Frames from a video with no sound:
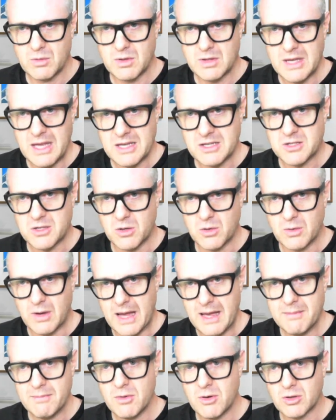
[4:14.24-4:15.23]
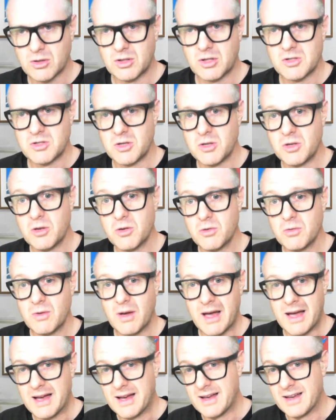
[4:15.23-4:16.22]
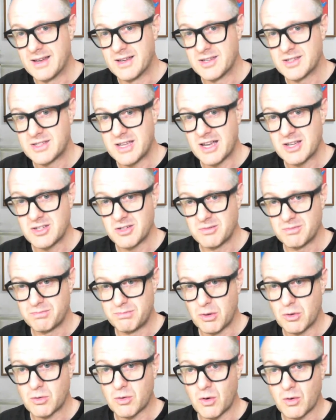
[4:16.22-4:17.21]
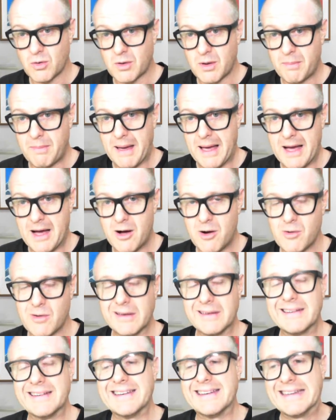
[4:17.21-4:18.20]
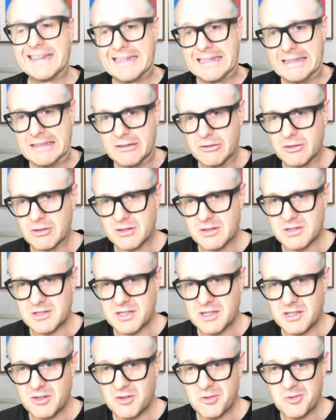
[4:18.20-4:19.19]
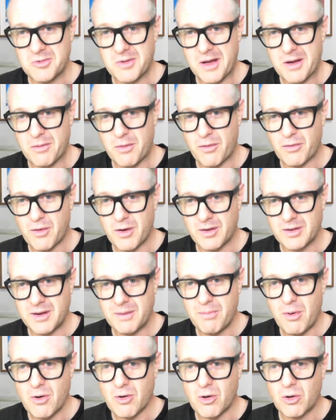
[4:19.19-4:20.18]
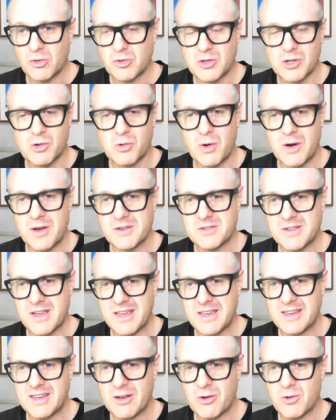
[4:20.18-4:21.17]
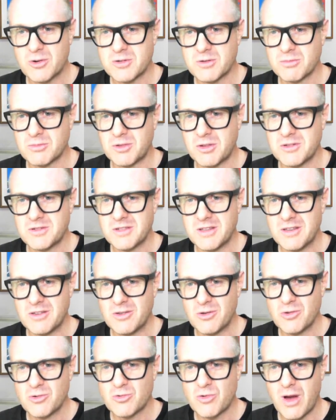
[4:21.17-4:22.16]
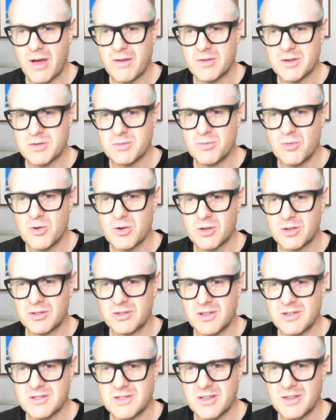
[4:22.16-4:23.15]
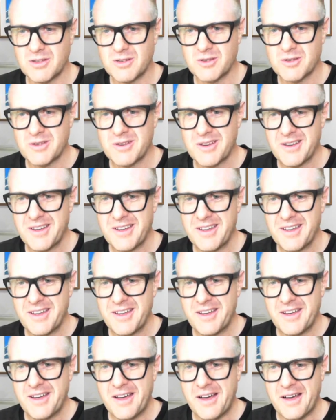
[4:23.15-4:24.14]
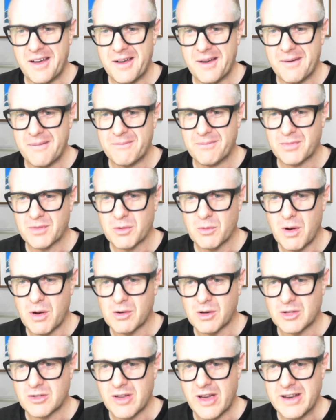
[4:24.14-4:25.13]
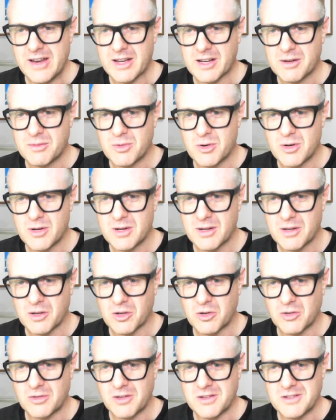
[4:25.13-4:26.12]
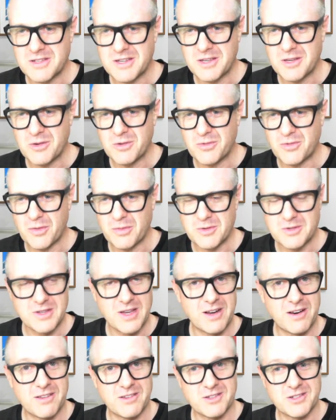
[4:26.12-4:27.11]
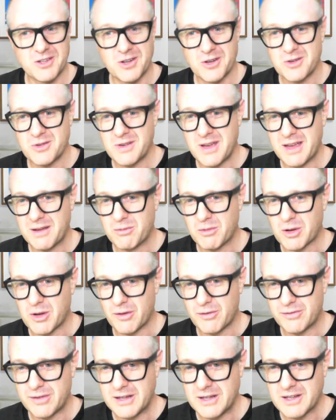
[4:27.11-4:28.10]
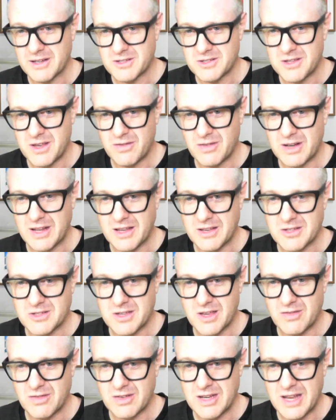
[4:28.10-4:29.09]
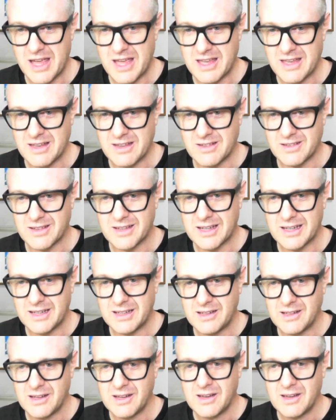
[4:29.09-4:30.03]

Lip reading: Yes, so Ambo, good to see you. Sergeant Bilko Kapow, indeed, good to see you. We've got Nippon Culture Quest. Hey, awesome to see you. Travis Moore, good to see you. Well, I've got Tai Nakamura, good to see you from the start of the show. And we've got Phoenix 787. Hey, indeed.